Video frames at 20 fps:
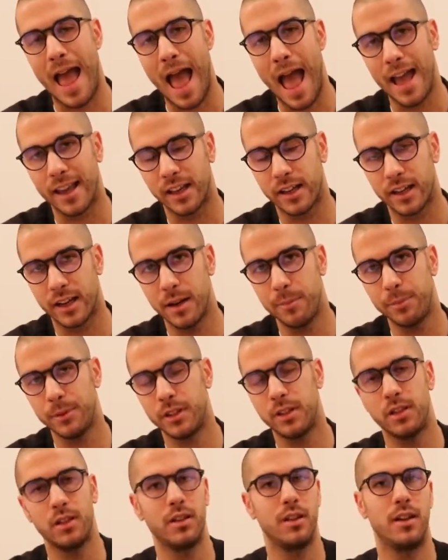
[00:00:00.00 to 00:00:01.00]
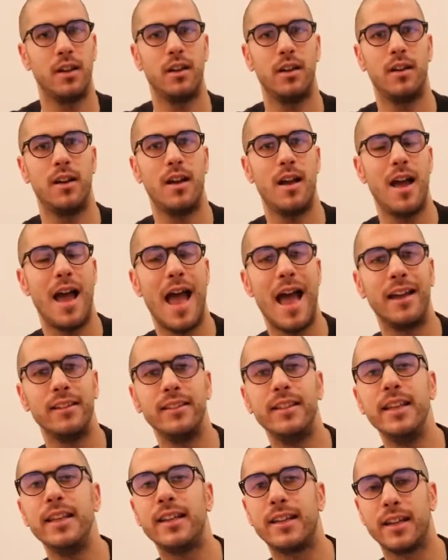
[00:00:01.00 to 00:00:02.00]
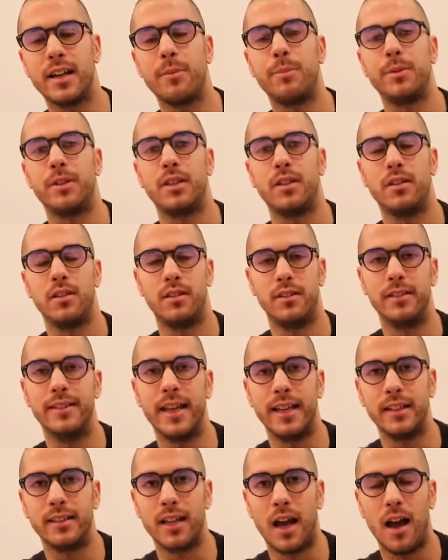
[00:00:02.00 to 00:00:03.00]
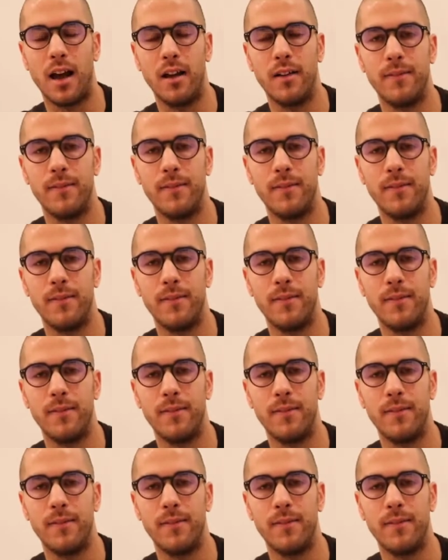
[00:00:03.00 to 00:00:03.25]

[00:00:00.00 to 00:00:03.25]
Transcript: encrypt and decrypt data.